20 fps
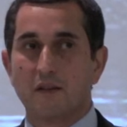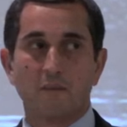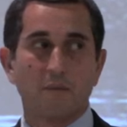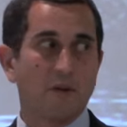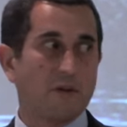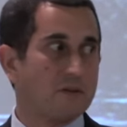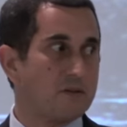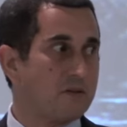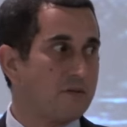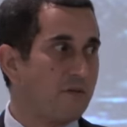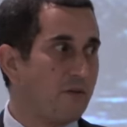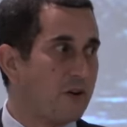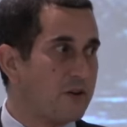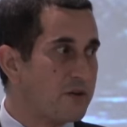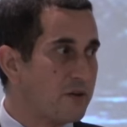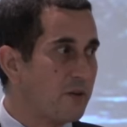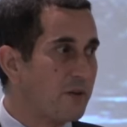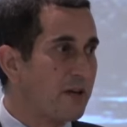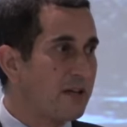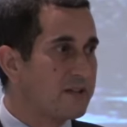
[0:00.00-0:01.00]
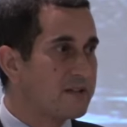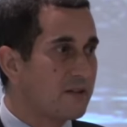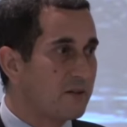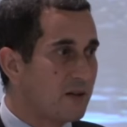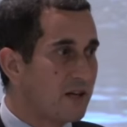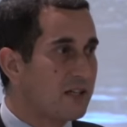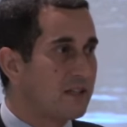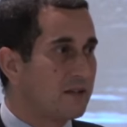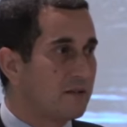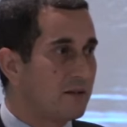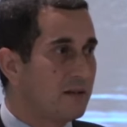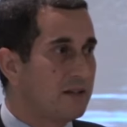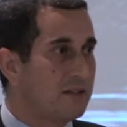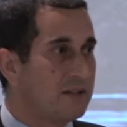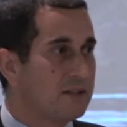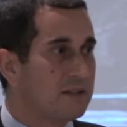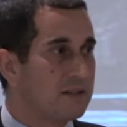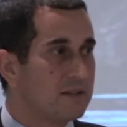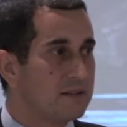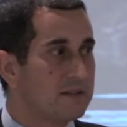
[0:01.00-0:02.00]
about for two weeks already, right?
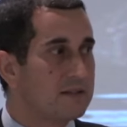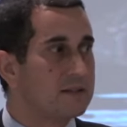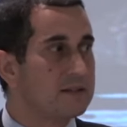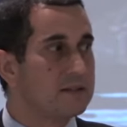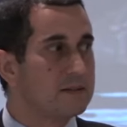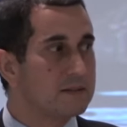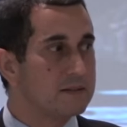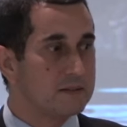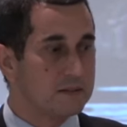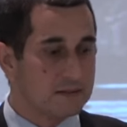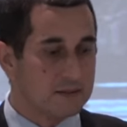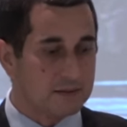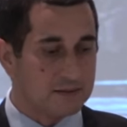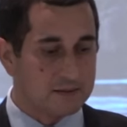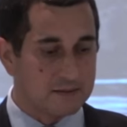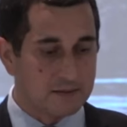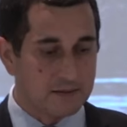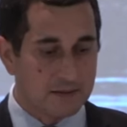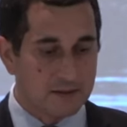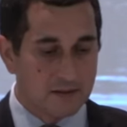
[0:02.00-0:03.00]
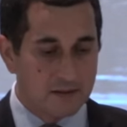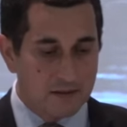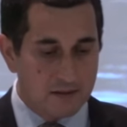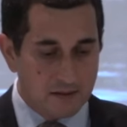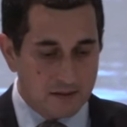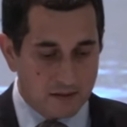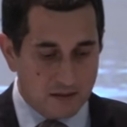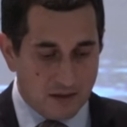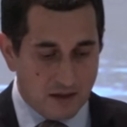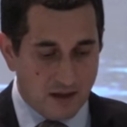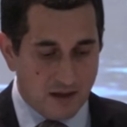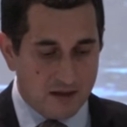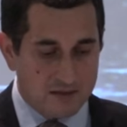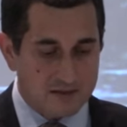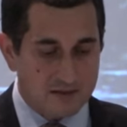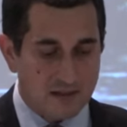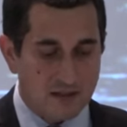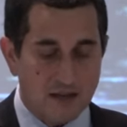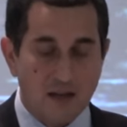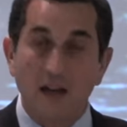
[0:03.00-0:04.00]
Yeah. And
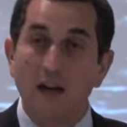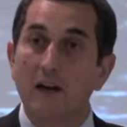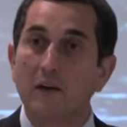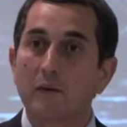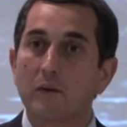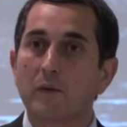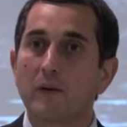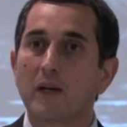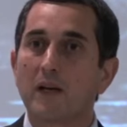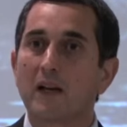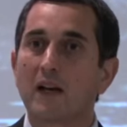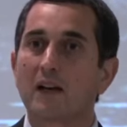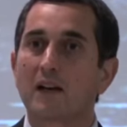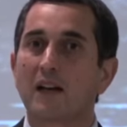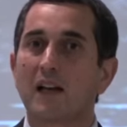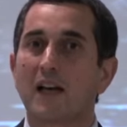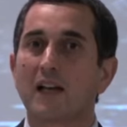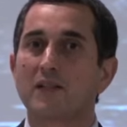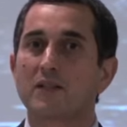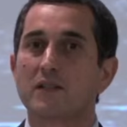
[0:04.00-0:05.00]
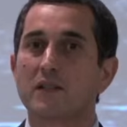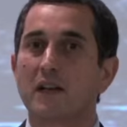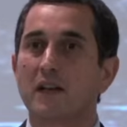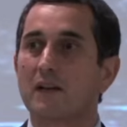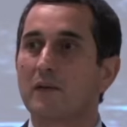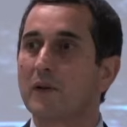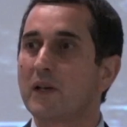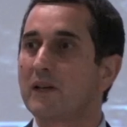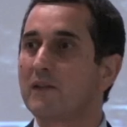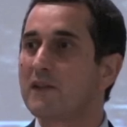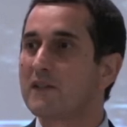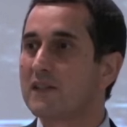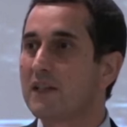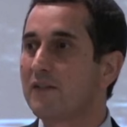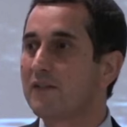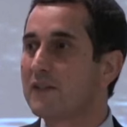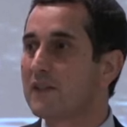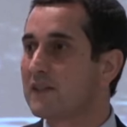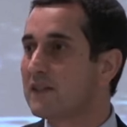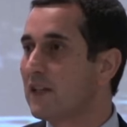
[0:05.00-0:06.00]
uh, we are glad uh, we
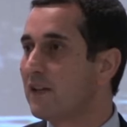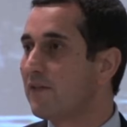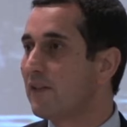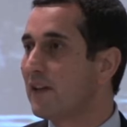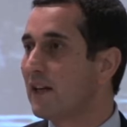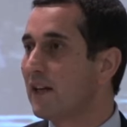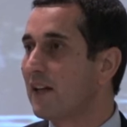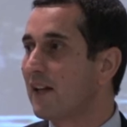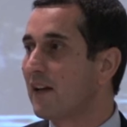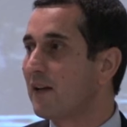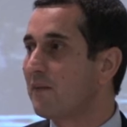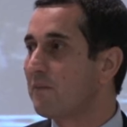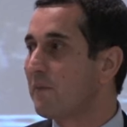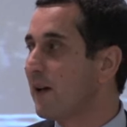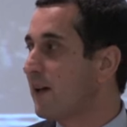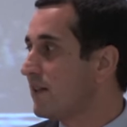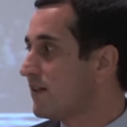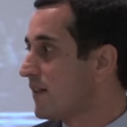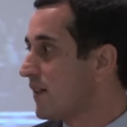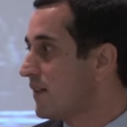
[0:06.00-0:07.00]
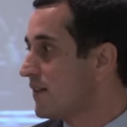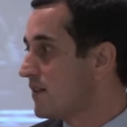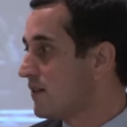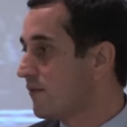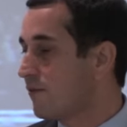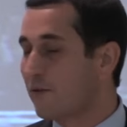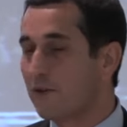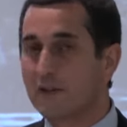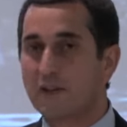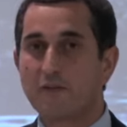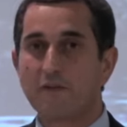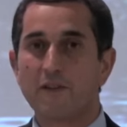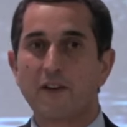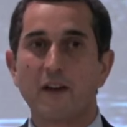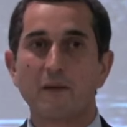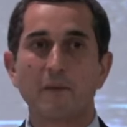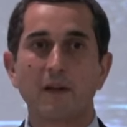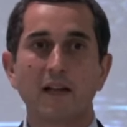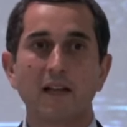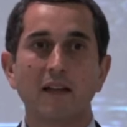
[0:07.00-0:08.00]
received this evening a message from the
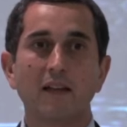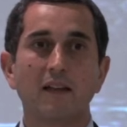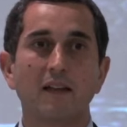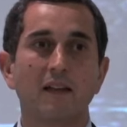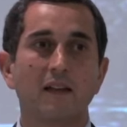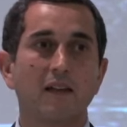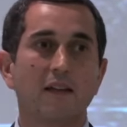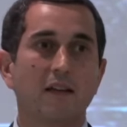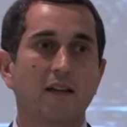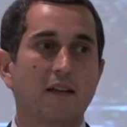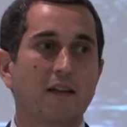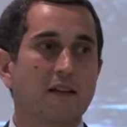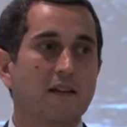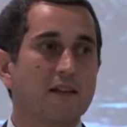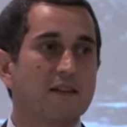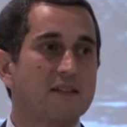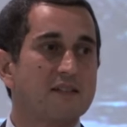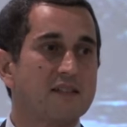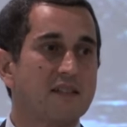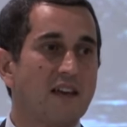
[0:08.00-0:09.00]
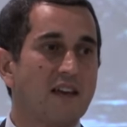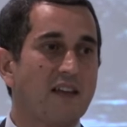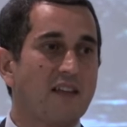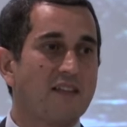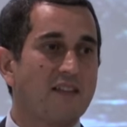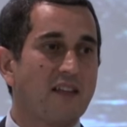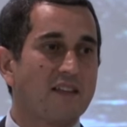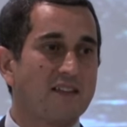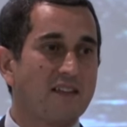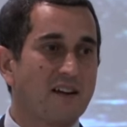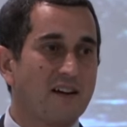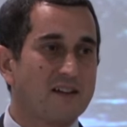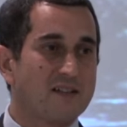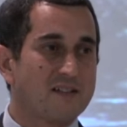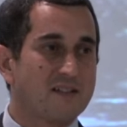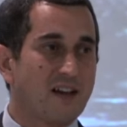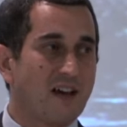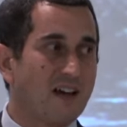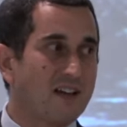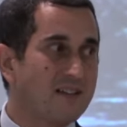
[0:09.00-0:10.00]
family saying that there are
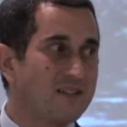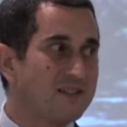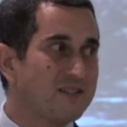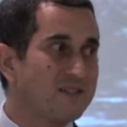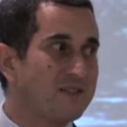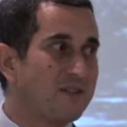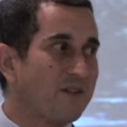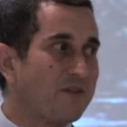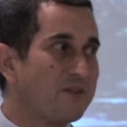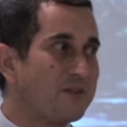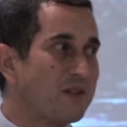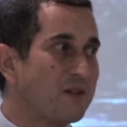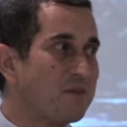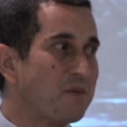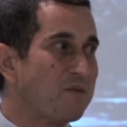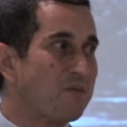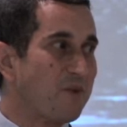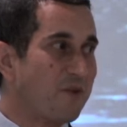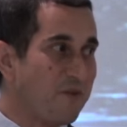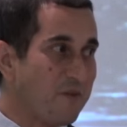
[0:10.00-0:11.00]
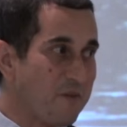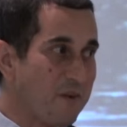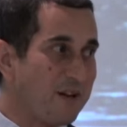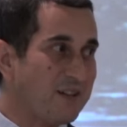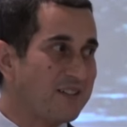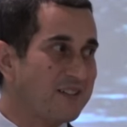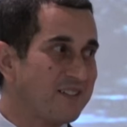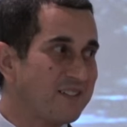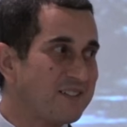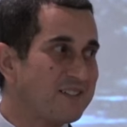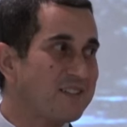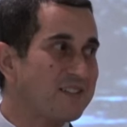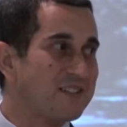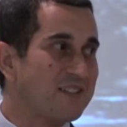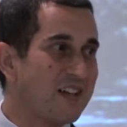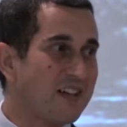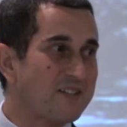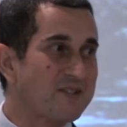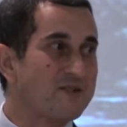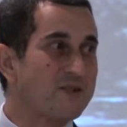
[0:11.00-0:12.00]
signs of some improvement these
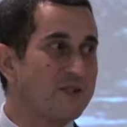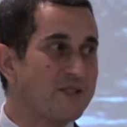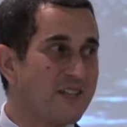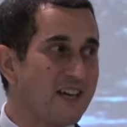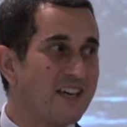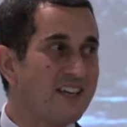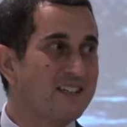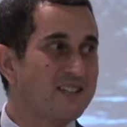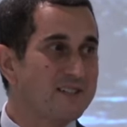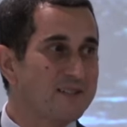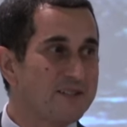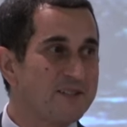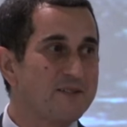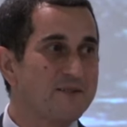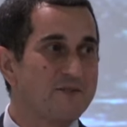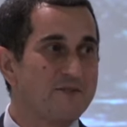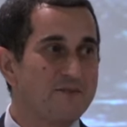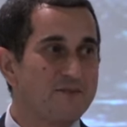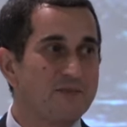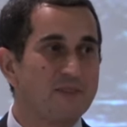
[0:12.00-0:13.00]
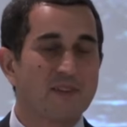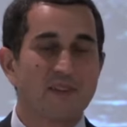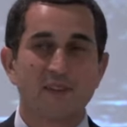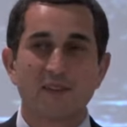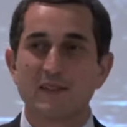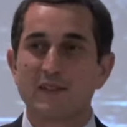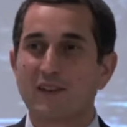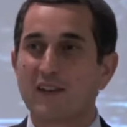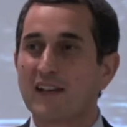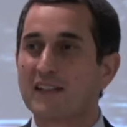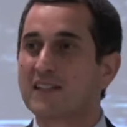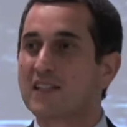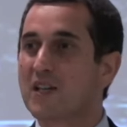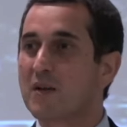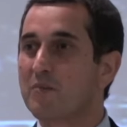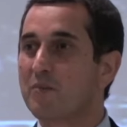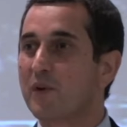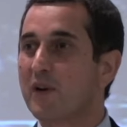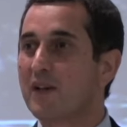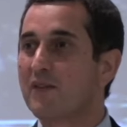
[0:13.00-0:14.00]
last two days. So let's
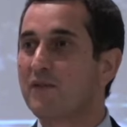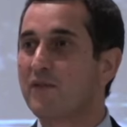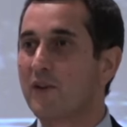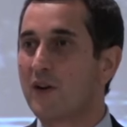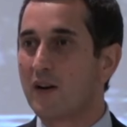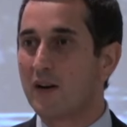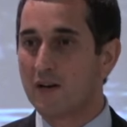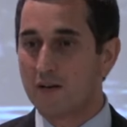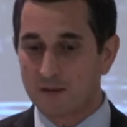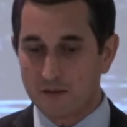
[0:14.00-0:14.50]
keep praying for